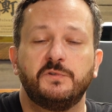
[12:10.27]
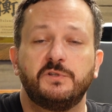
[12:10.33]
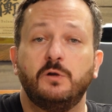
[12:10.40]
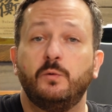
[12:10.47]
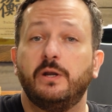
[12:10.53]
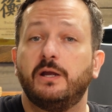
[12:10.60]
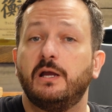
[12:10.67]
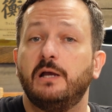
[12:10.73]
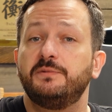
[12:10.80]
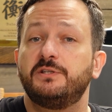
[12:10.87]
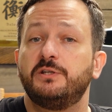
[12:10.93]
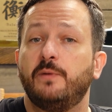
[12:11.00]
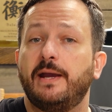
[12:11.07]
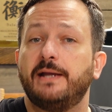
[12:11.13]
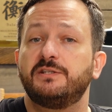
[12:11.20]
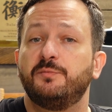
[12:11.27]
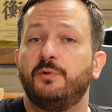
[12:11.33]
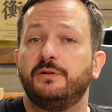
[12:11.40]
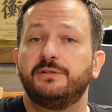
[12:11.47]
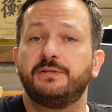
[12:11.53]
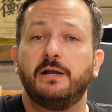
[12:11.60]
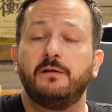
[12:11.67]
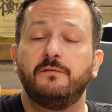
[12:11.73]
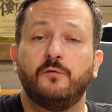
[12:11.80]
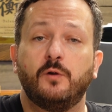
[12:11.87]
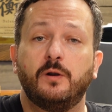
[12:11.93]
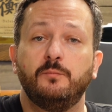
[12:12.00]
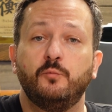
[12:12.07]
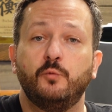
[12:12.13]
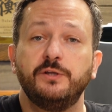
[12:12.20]
So when it comes to Ansible and
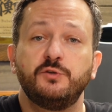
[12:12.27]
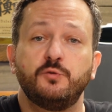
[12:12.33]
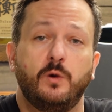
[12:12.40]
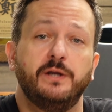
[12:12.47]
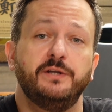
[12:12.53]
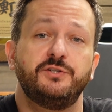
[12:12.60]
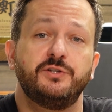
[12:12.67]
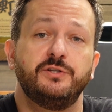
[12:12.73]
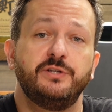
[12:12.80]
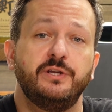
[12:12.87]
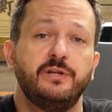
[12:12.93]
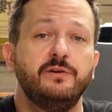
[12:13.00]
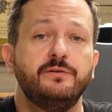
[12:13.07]
Terraform, which one should you